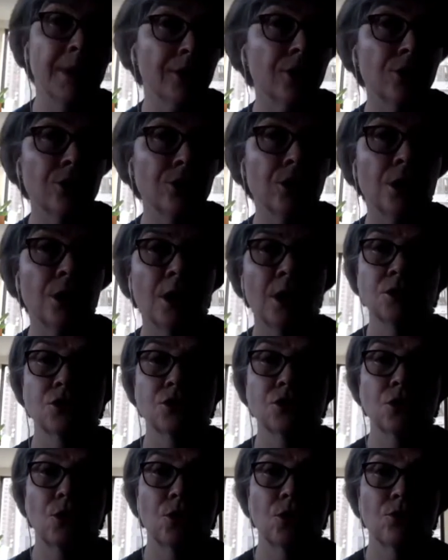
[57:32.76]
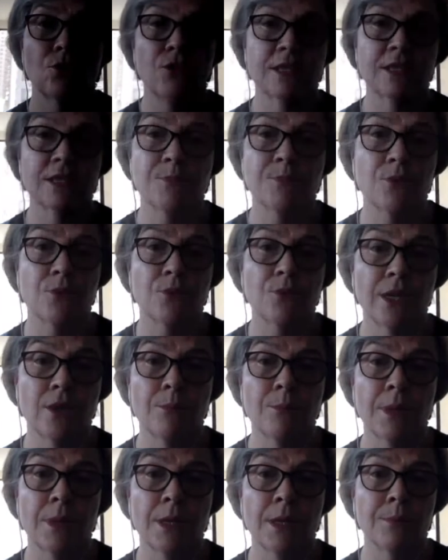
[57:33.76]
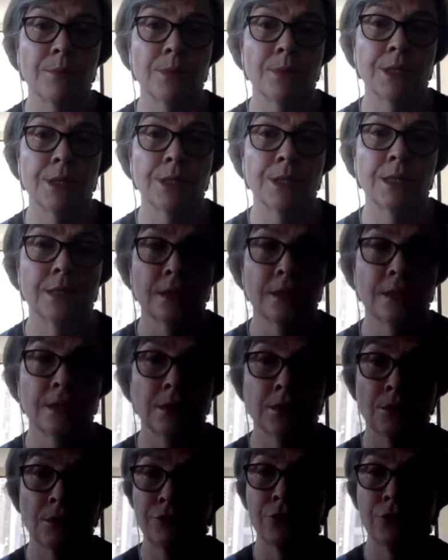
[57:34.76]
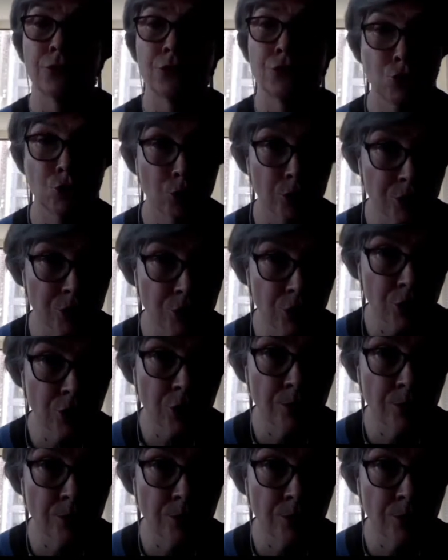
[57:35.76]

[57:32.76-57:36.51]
better. So a respirator may be for the short